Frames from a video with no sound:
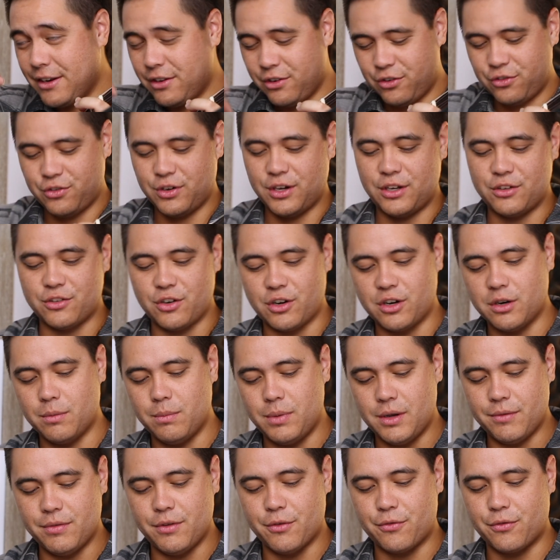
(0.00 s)
the strings are
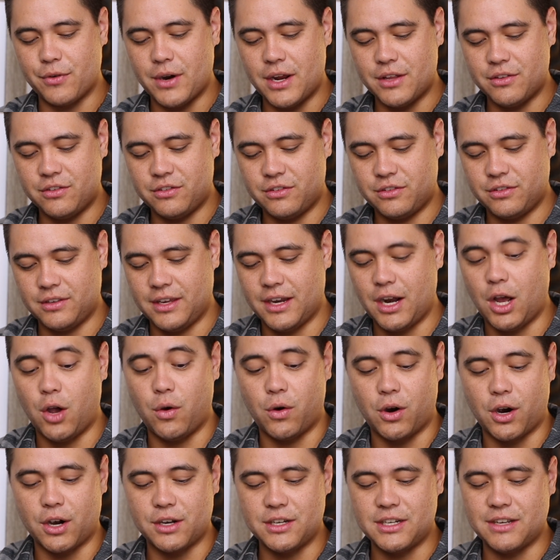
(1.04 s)
above the frets, and
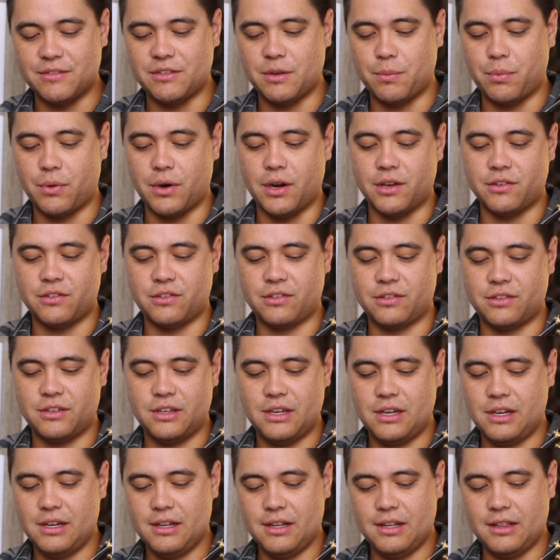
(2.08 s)
how hard you have to press,
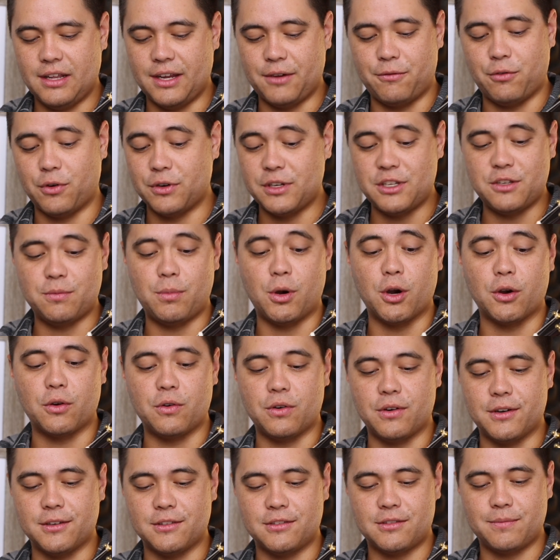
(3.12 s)
like for these bar
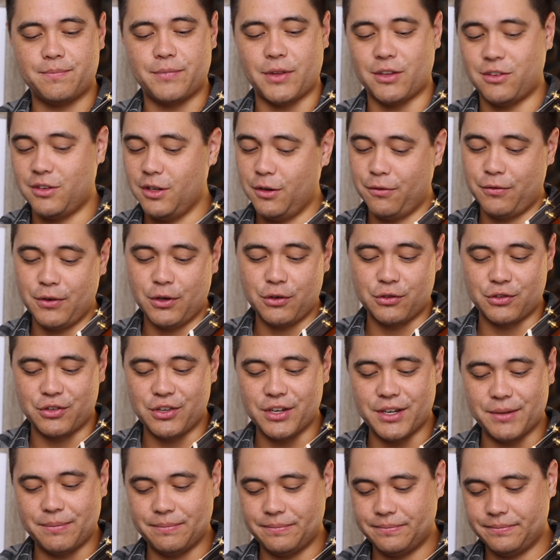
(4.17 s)
chords. It still feels
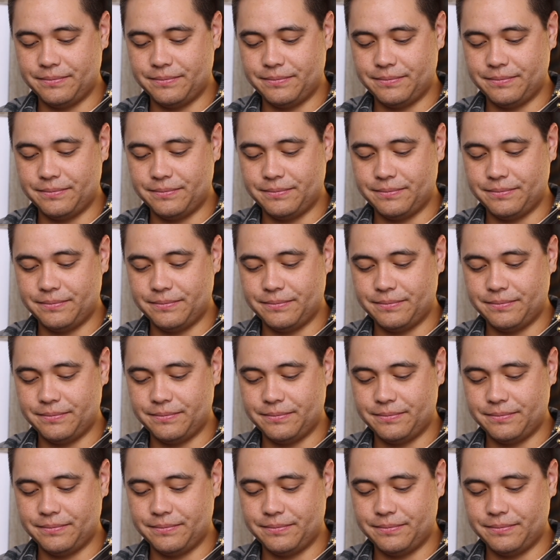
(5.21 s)
good.